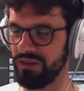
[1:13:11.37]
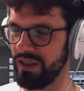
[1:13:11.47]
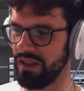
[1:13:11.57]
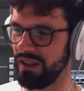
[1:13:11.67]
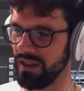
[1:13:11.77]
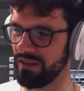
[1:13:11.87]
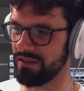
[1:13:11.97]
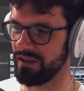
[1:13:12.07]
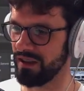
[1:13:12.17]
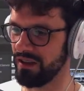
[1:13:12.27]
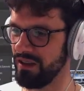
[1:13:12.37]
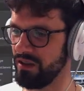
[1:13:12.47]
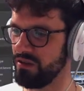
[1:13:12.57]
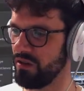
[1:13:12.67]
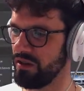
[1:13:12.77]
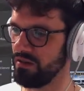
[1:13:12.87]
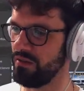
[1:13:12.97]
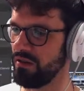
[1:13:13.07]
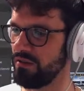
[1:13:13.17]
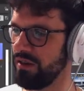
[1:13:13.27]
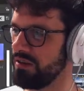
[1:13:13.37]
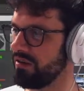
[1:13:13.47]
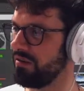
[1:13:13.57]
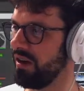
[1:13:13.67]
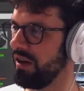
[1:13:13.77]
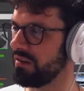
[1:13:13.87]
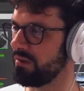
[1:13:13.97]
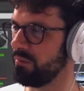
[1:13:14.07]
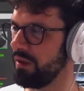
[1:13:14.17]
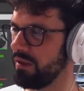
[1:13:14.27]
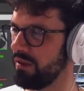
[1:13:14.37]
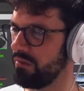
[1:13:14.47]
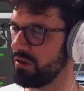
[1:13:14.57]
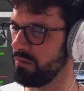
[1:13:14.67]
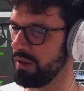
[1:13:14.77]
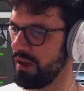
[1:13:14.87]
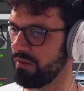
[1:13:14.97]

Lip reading: And I think this is like totally the wrong question to ask, but it should be like,